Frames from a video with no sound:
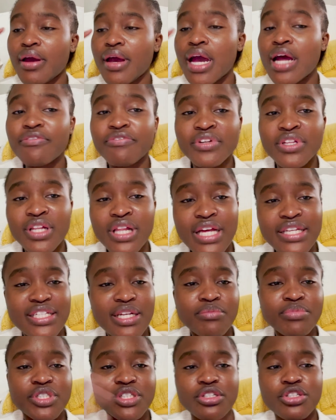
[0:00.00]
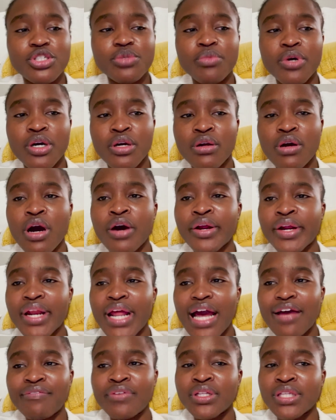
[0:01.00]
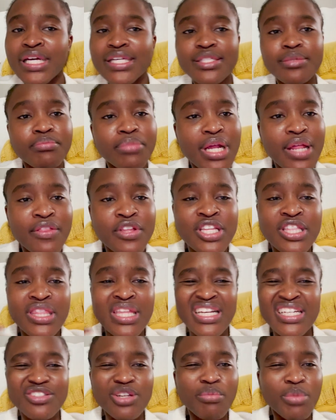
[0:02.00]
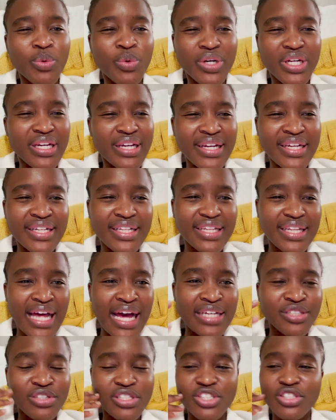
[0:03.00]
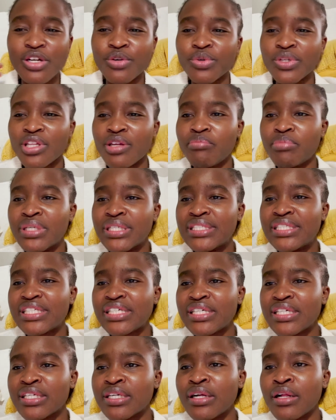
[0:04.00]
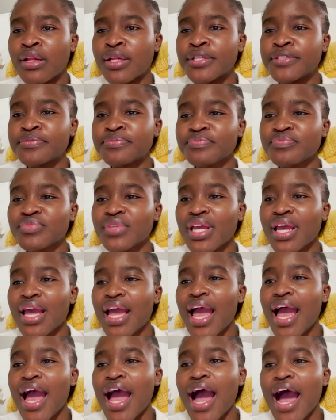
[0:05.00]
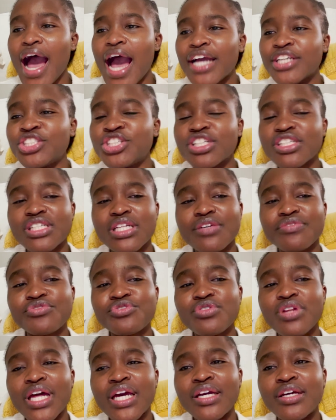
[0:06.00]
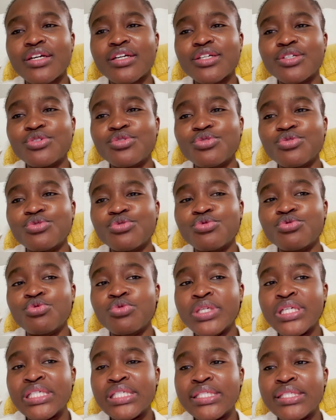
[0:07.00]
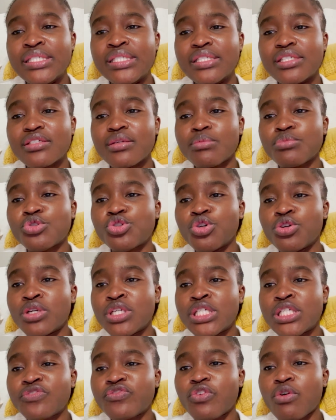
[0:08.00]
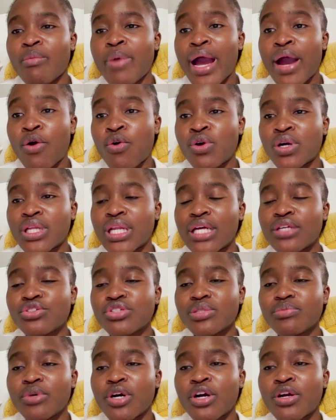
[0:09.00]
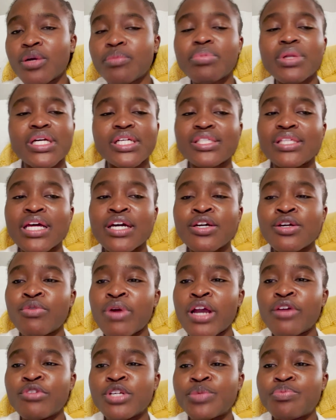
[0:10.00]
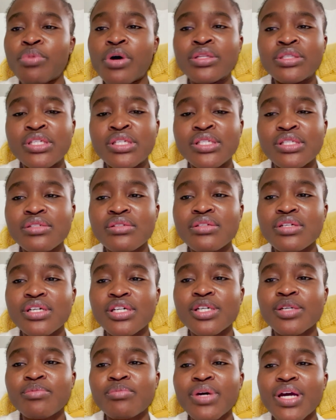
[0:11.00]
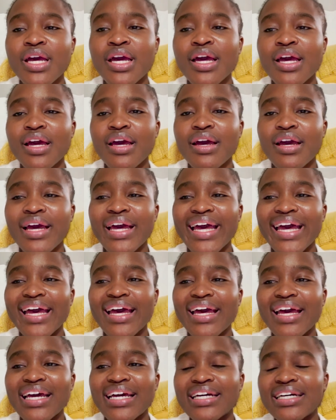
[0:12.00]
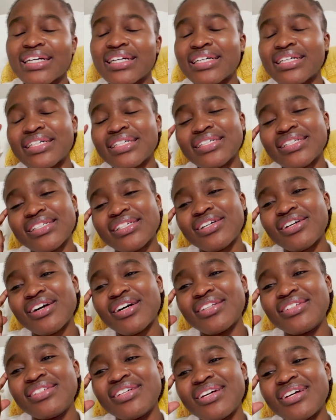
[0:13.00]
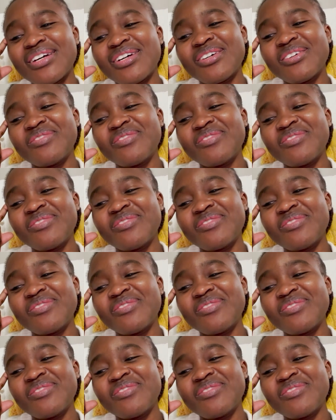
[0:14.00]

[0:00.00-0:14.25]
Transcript: And for the class that I'm teaching tomorrow, I already have a lesson plan. They're just gonna be working in class. It's not really a big deal. I just have to, like, read some stories for my own class tomorrow, plus, like, write responses to them. Goddamn.